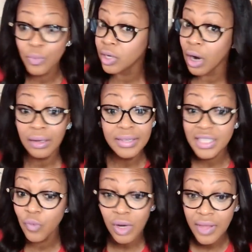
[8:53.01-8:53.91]
regardless
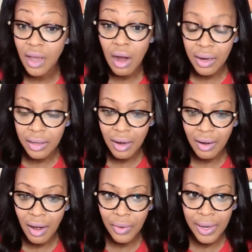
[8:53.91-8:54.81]
of where they are in
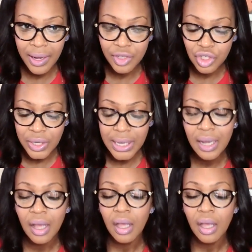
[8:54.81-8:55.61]
our great country.